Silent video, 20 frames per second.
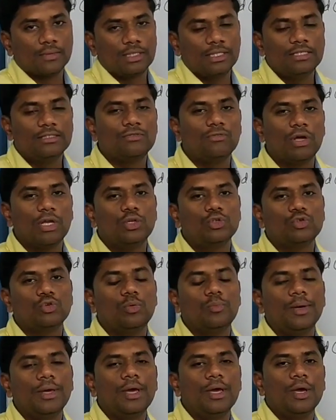These values
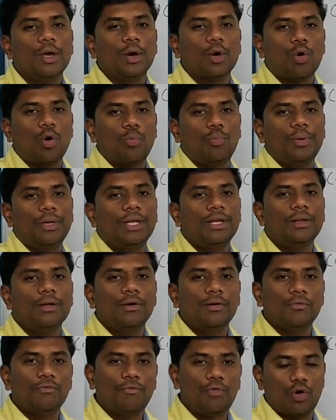will be copied
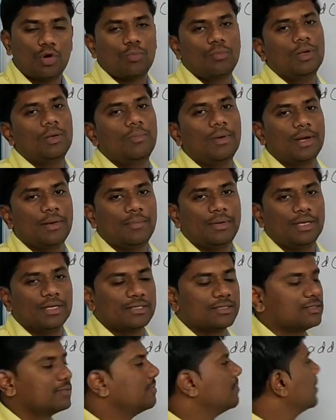in formal
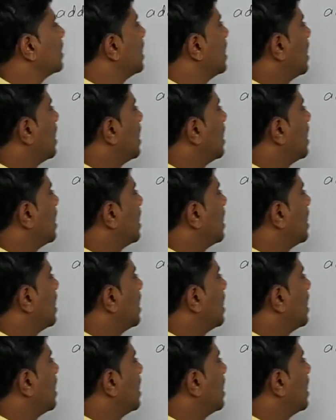parameters.